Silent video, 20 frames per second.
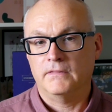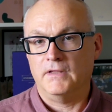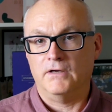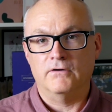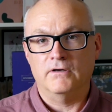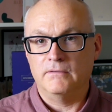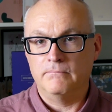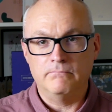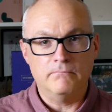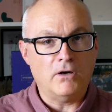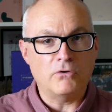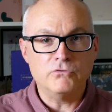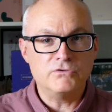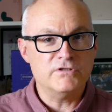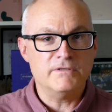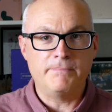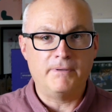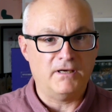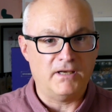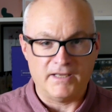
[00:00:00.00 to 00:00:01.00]
There are
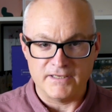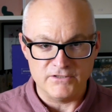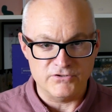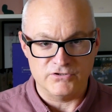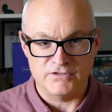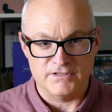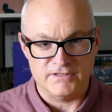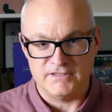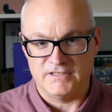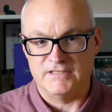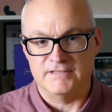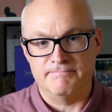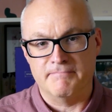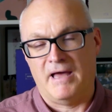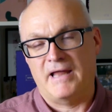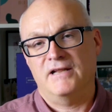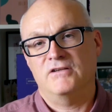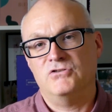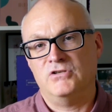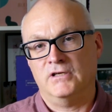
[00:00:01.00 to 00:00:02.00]
multiple agencies
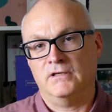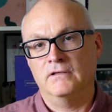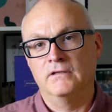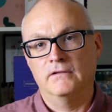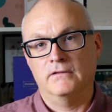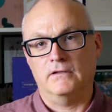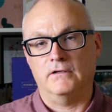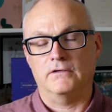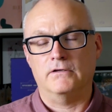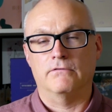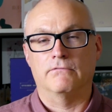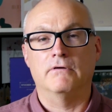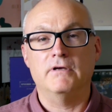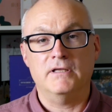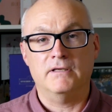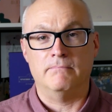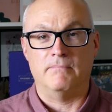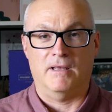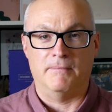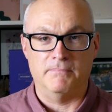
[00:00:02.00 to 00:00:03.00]
managing the
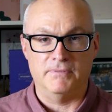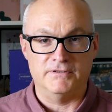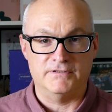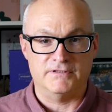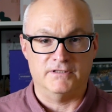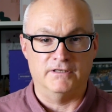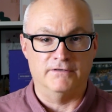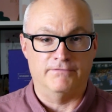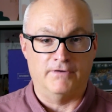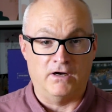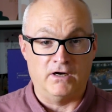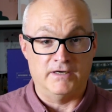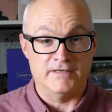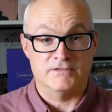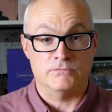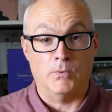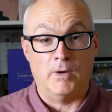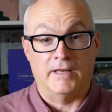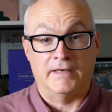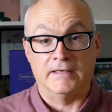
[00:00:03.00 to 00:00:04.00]
Korean members of
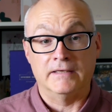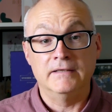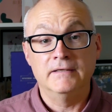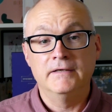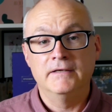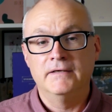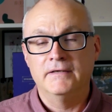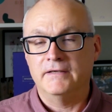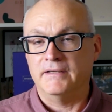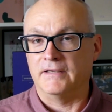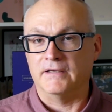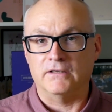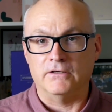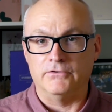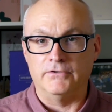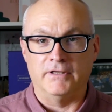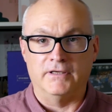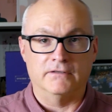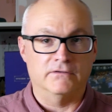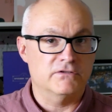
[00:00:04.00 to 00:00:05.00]
IZONE,
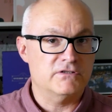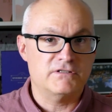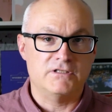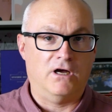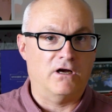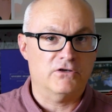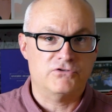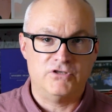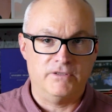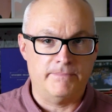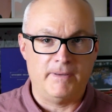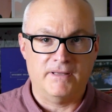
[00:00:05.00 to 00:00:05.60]
including Starship